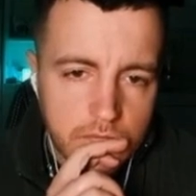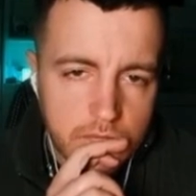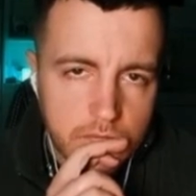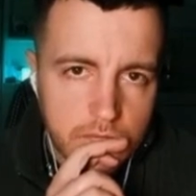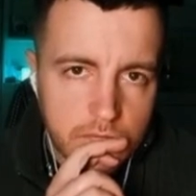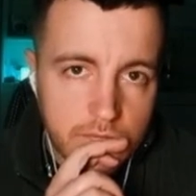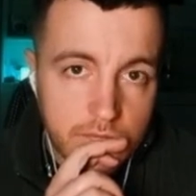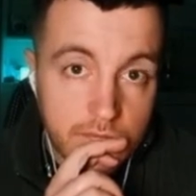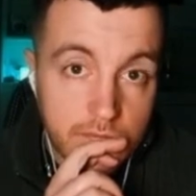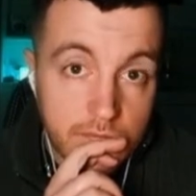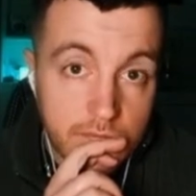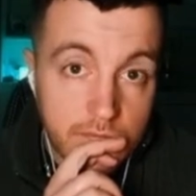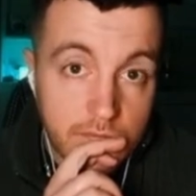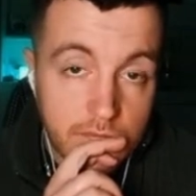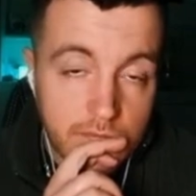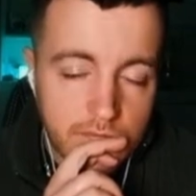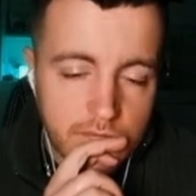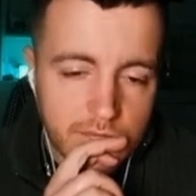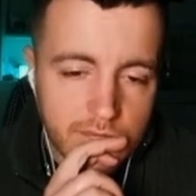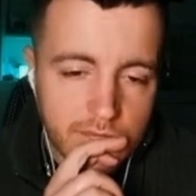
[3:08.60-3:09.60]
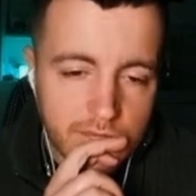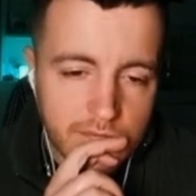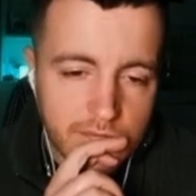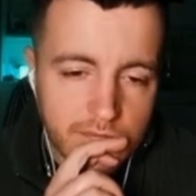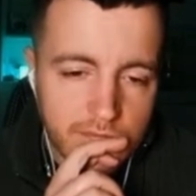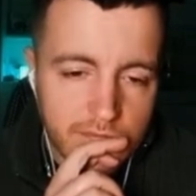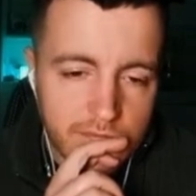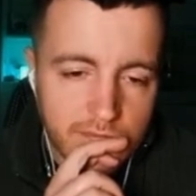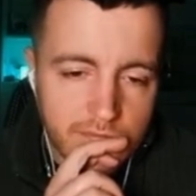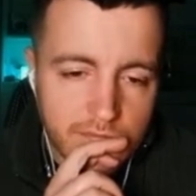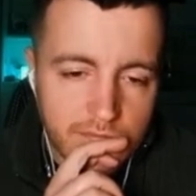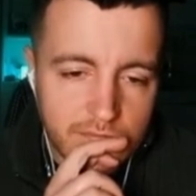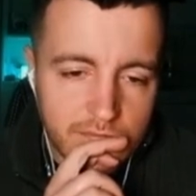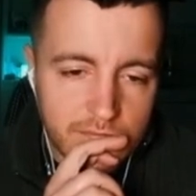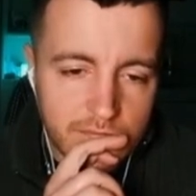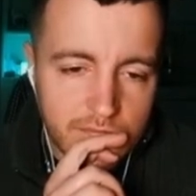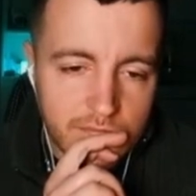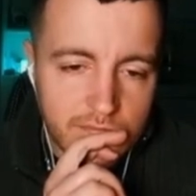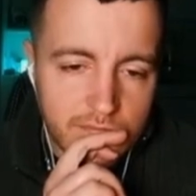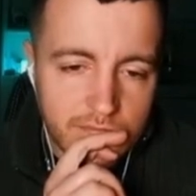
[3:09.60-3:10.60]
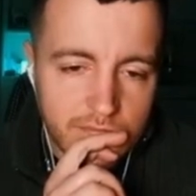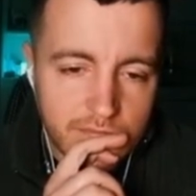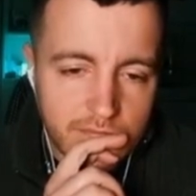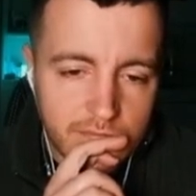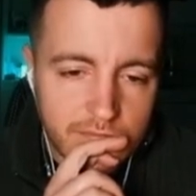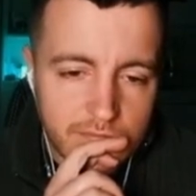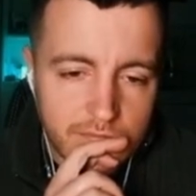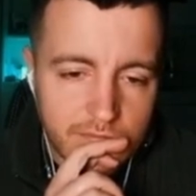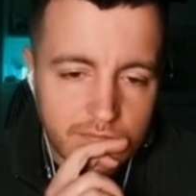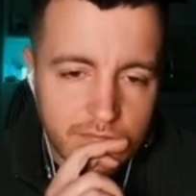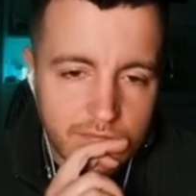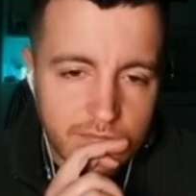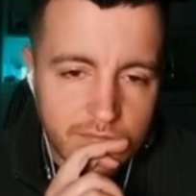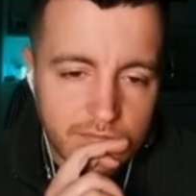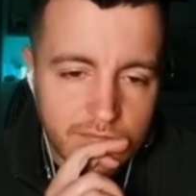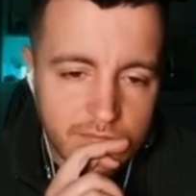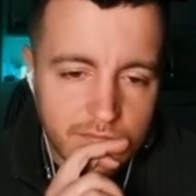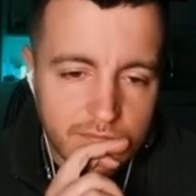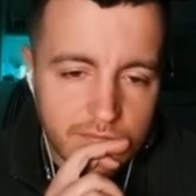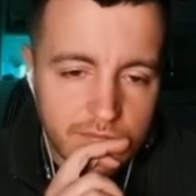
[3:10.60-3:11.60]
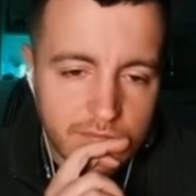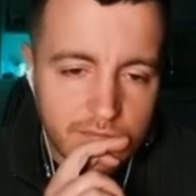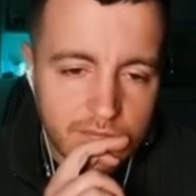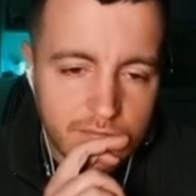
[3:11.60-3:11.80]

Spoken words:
(silent)